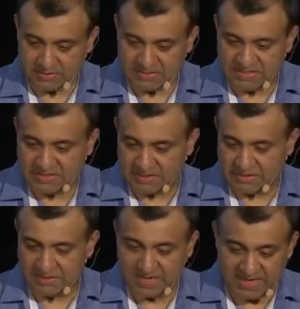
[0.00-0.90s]

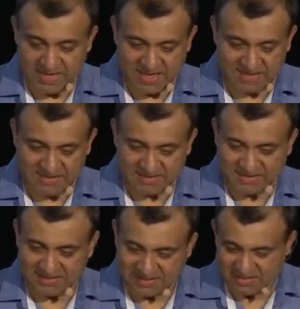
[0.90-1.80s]
here
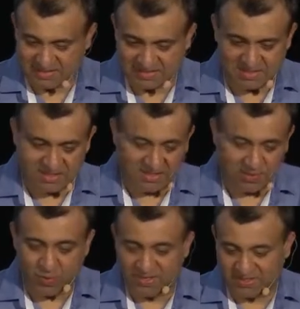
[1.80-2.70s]
is
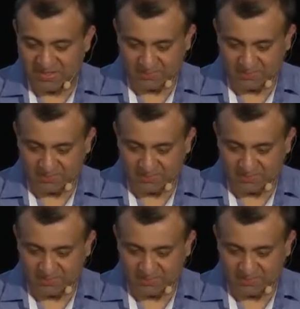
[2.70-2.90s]
eventing.